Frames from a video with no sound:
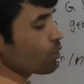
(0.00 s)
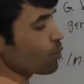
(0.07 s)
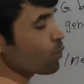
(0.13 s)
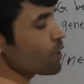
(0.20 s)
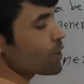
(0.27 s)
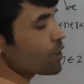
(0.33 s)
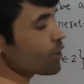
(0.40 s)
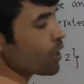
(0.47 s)

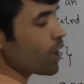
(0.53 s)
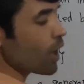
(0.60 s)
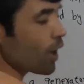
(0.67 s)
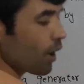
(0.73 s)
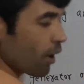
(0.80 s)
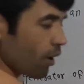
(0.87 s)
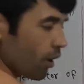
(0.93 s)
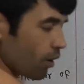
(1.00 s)
which
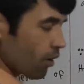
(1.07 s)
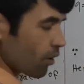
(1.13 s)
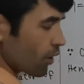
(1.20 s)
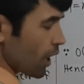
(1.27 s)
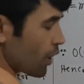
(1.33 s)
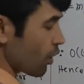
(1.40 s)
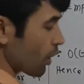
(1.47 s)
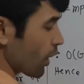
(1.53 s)

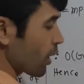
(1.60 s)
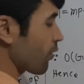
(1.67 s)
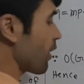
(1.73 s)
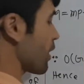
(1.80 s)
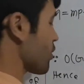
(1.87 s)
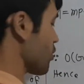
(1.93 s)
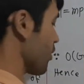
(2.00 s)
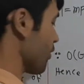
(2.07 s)
they are
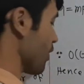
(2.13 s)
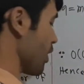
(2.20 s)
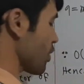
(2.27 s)
inverse of